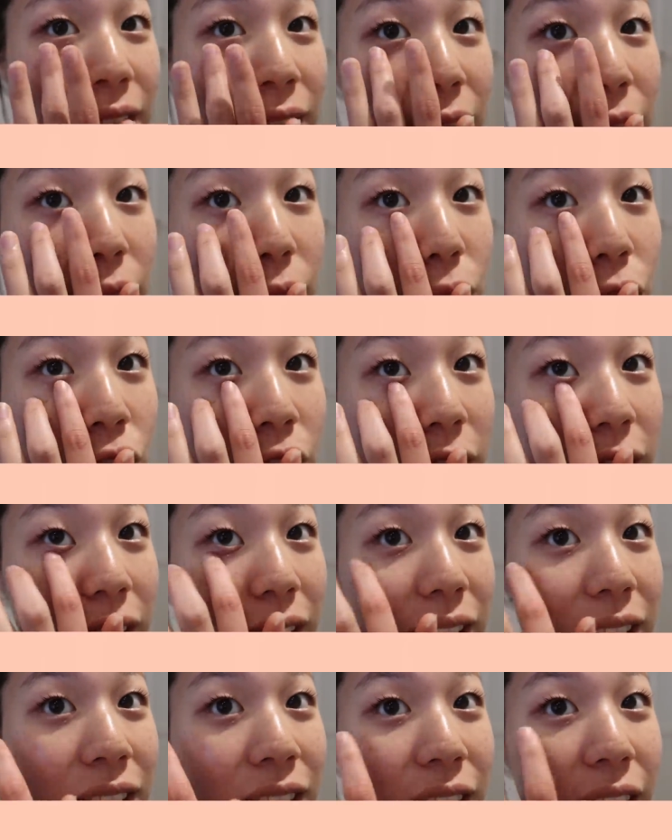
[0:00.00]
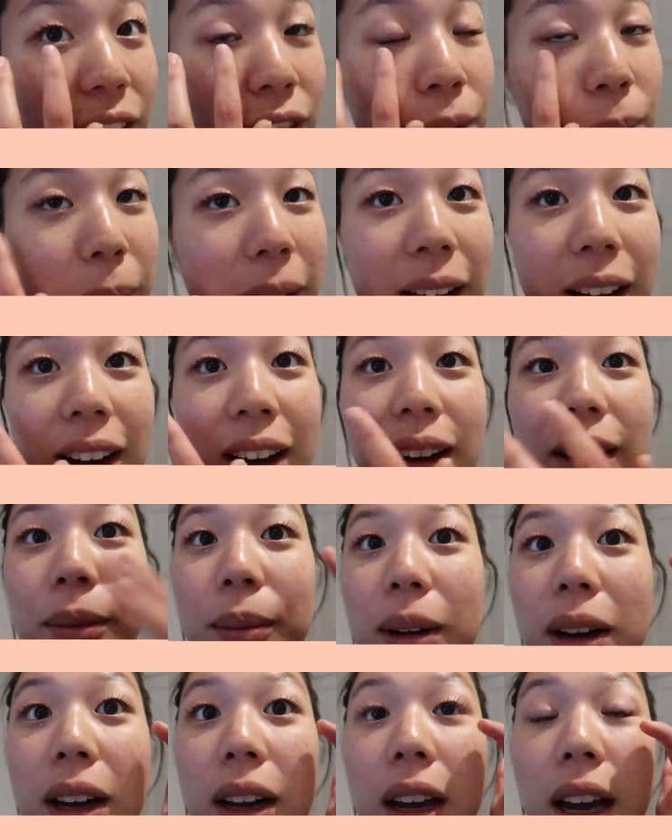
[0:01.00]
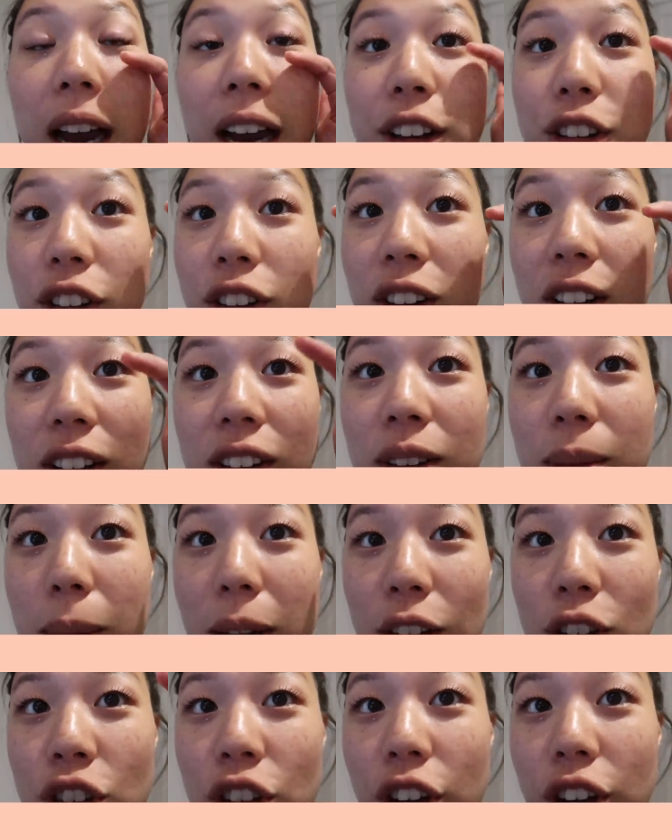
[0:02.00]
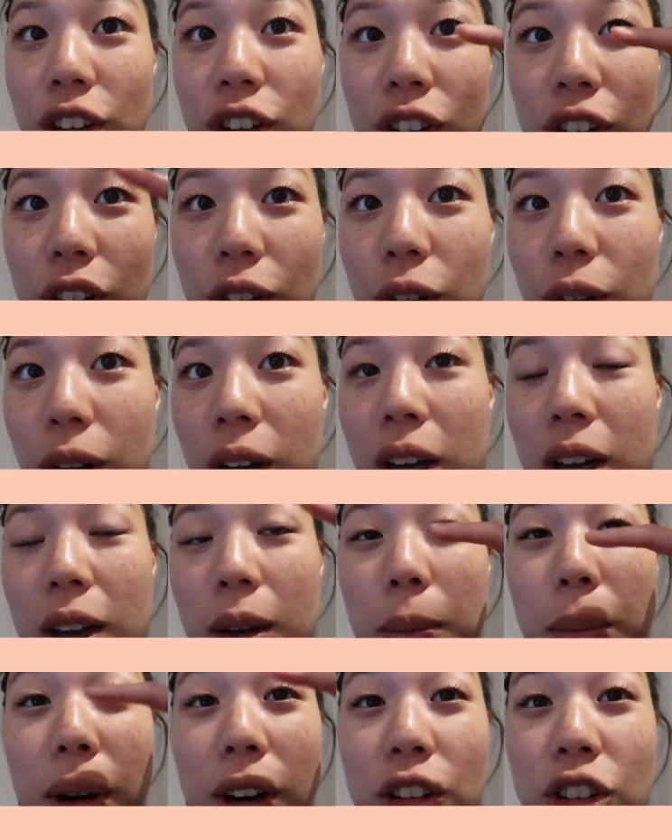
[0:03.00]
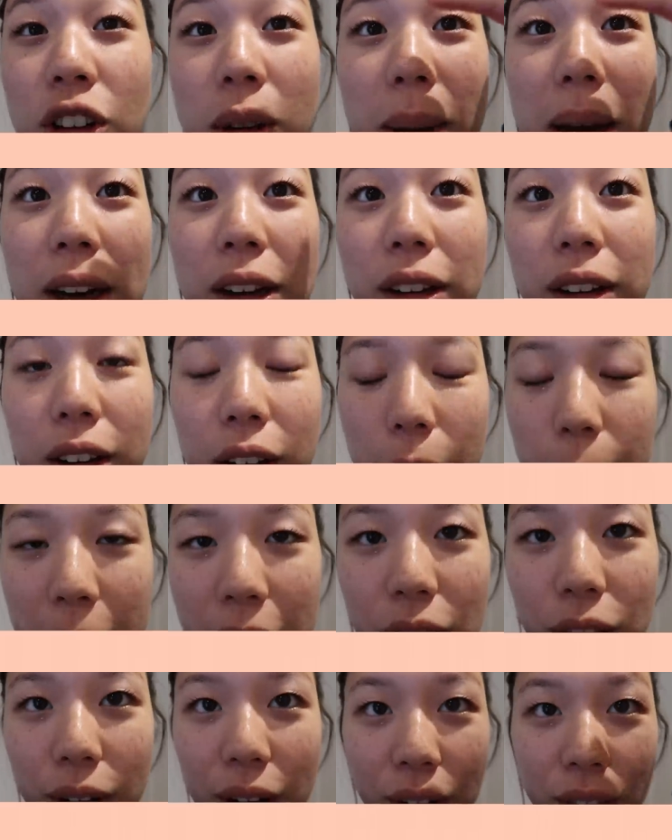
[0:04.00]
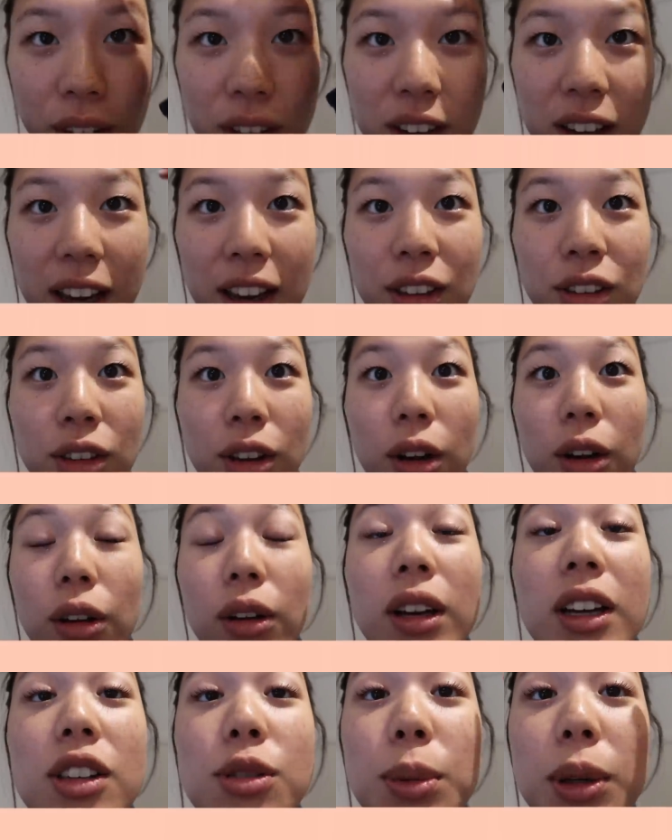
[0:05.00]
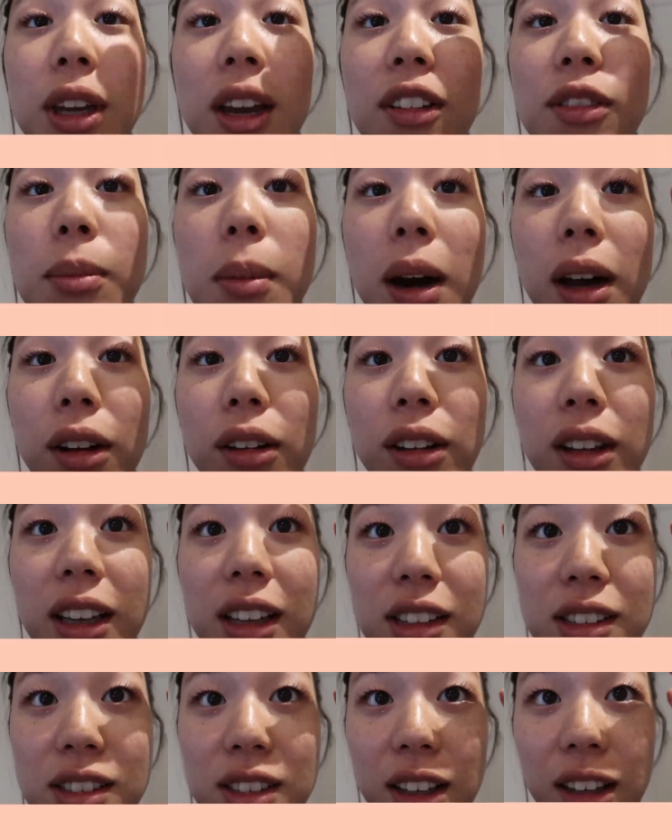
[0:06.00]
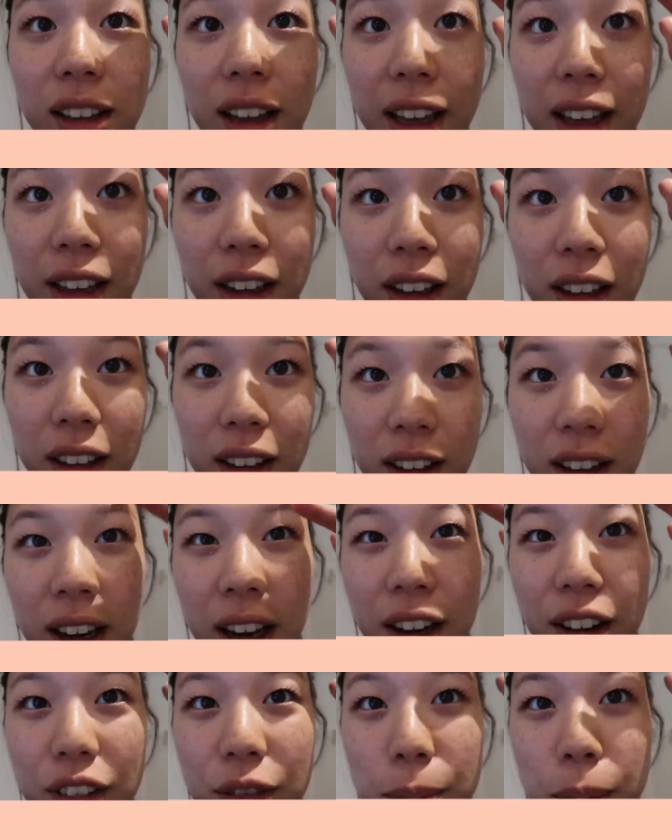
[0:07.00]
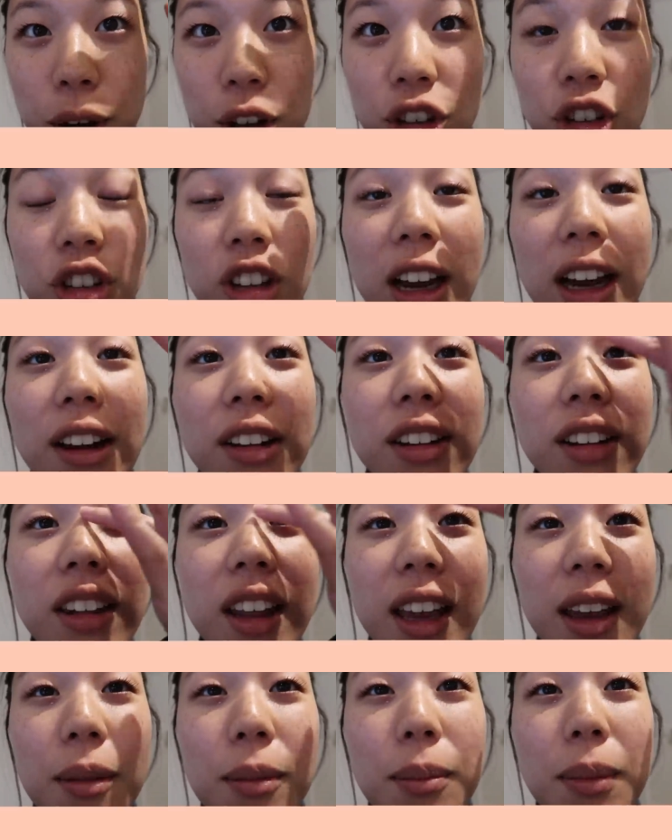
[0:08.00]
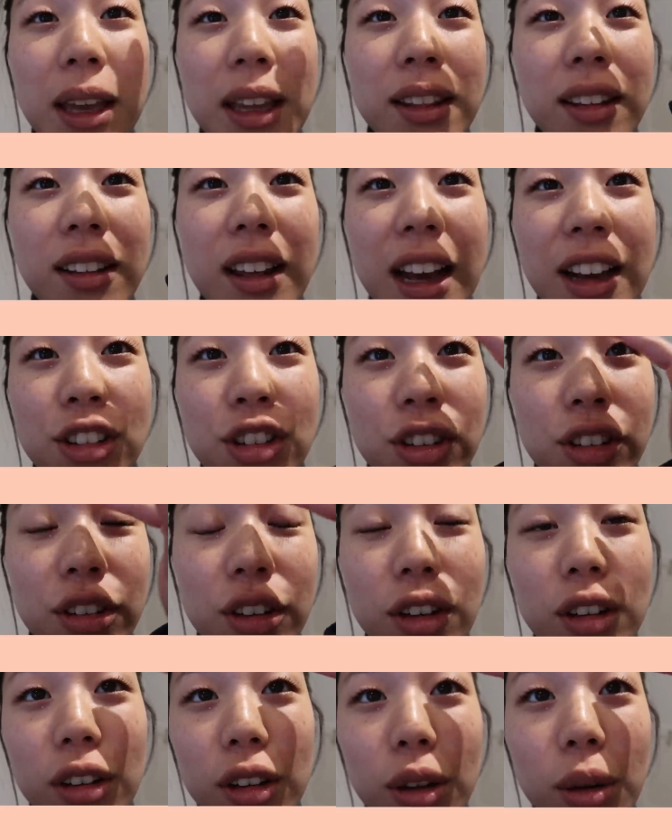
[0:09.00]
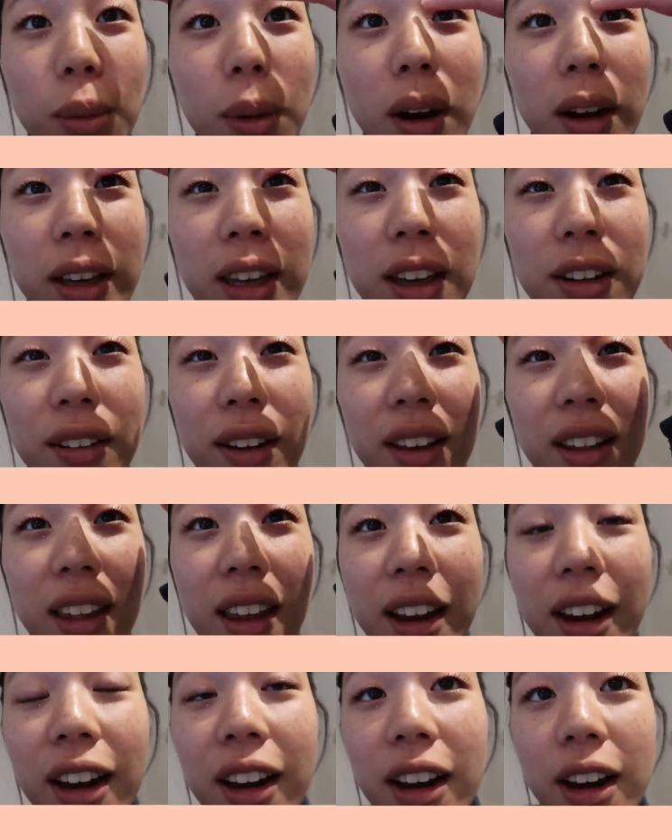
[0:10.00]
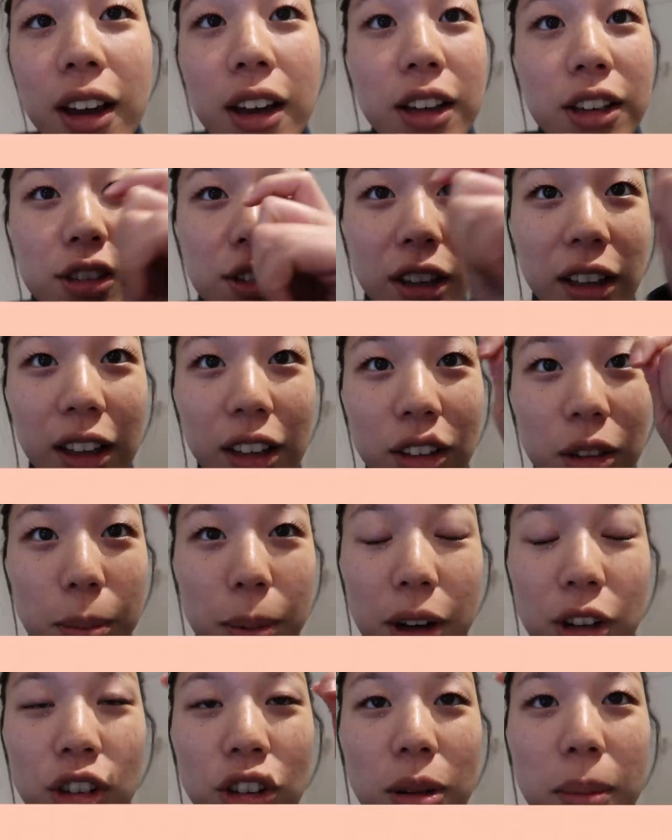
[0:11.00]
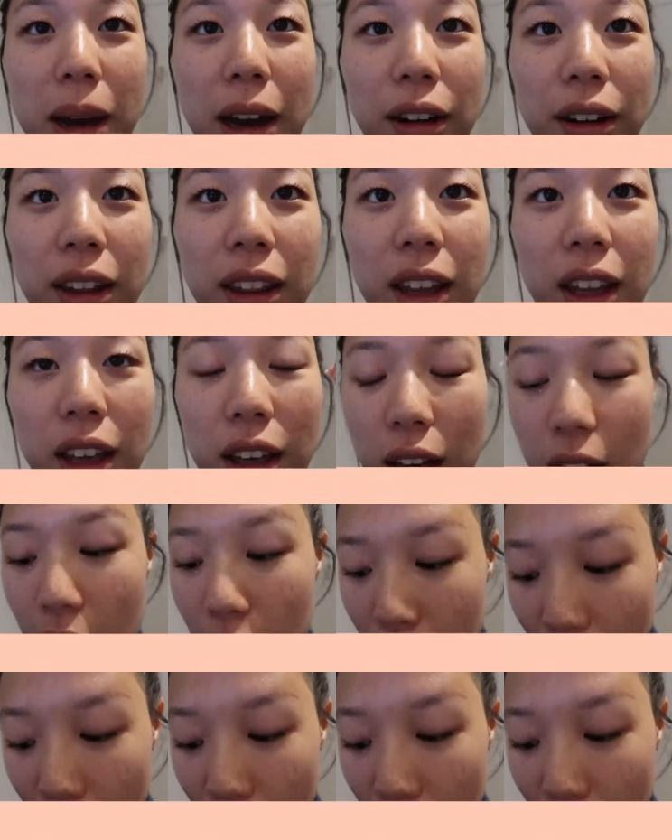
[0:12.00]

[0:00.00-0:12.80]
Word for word: solutions and stuff, but I just need to make sure to brush them out a little bit throughout the day. So, cause when you have monolids, they like kind of push down and they make the lashes look a little wonky right there. So I like to brush them out, and then